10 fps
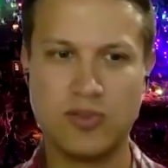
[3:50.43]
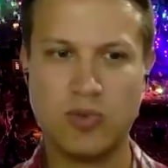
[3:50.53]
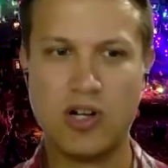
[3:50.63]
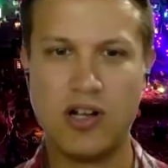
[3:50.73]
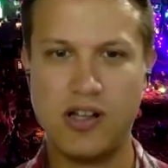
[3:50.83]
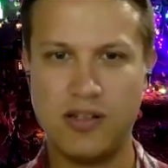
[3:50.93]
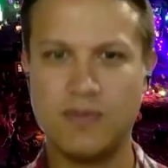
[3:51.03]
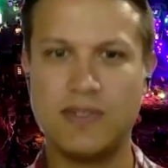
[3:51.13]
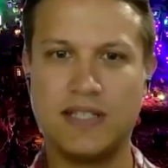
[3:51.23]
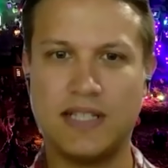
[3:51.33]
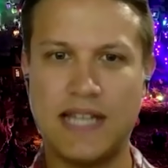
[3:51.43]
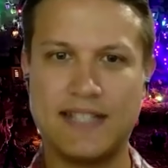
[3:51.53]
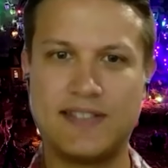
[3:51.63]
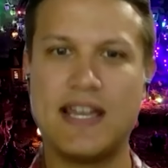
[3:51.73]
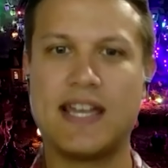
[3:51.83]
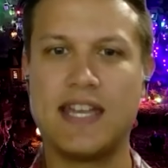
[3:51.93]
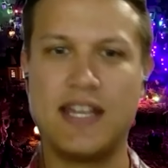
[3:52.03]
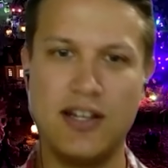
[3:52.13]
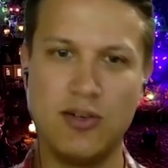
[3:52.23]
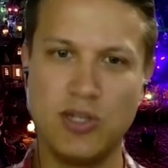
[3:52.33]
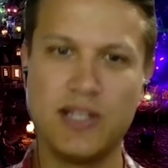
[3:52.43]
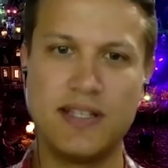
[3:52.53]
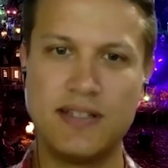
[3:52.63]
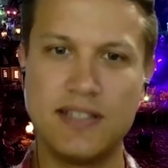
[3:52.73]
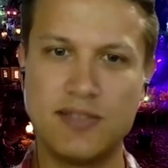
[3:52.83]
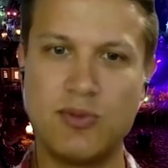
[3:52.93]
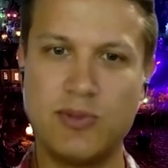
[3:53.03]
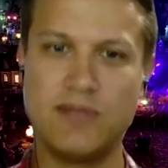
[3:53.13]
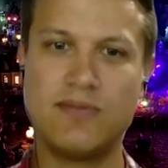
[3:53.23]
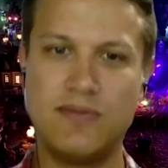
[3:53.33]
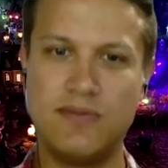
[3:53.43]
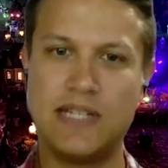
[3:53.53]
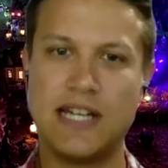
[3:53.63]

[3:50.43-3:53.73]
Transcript: So we're all in the last decade here, really, is when we mm-hmm.